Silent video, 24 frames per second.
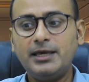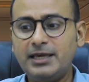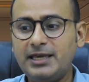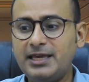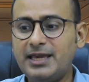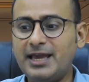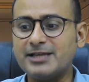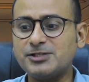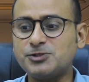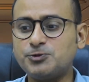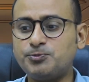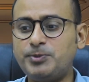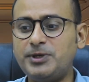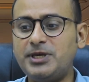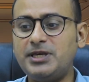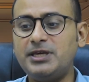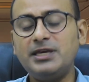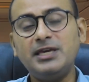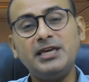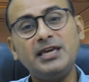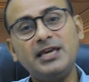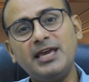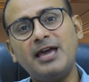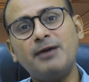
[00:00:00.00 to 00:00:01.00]
ESP,
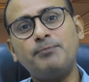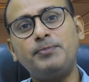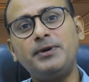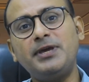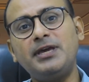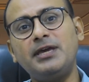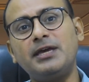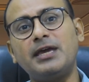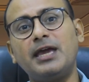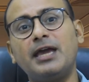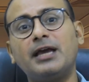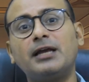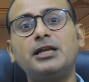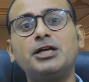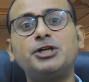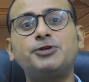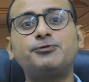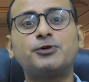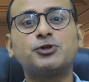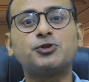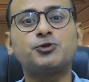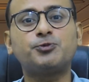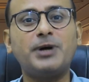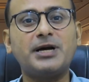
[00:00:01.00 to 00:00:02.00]
EAP, English
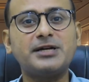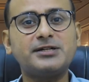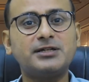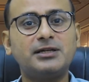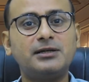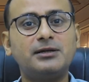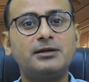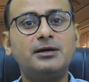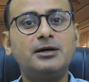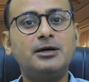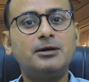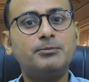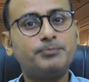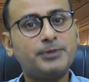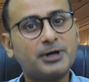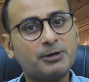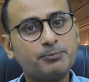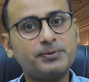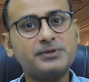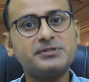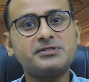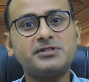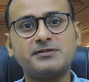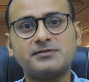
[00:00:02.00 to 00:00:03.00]
for special
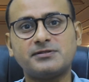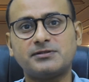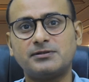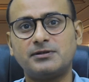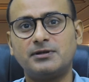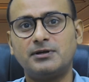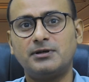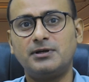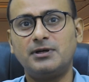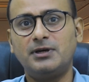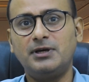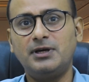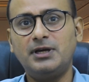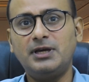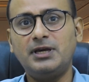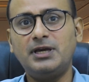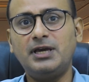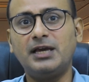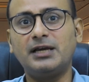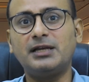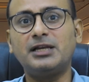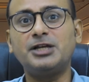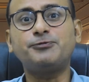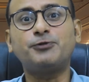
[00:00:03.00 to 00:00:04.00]
purposes,
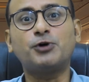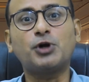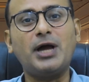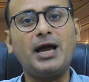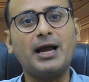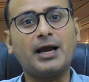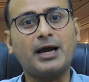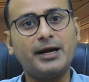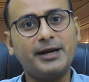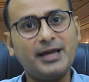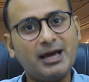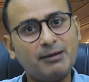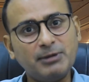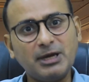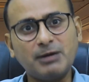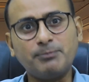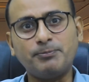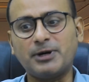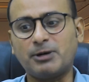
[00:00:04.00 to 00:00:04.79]
English for academic